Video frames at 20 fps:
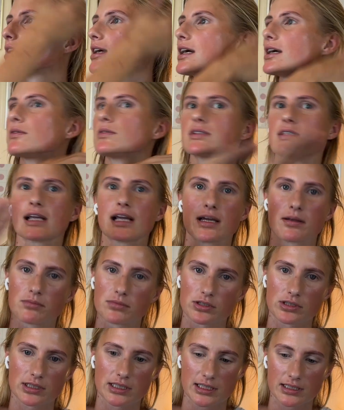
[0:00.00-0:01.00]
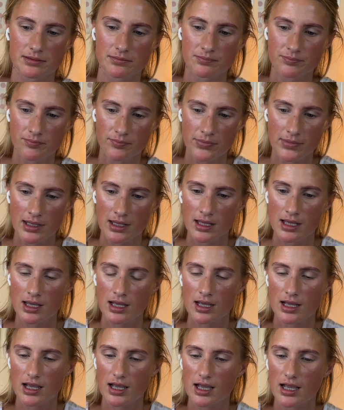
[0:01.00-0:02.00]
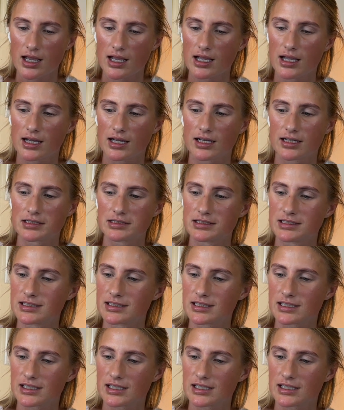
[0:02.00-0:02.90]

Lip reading: It was Anne Berlin. And